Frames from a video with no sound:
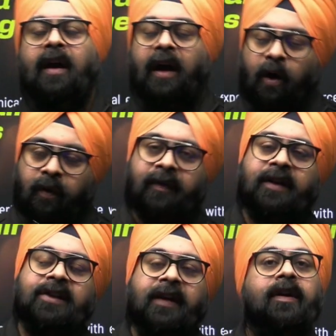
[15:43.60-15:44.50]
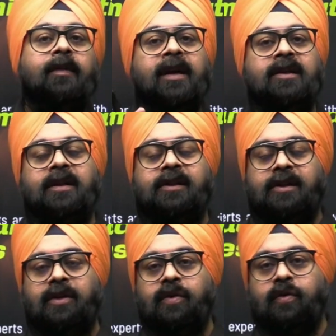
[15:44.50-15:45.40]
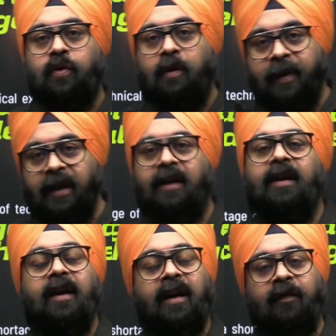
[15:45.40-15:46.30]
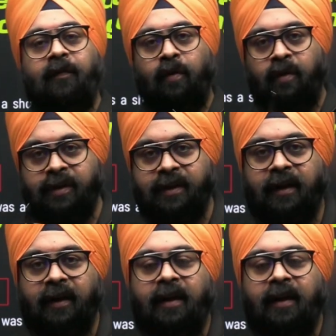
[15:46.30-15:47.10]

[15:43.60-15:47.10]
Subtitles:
However, several measures should be enforced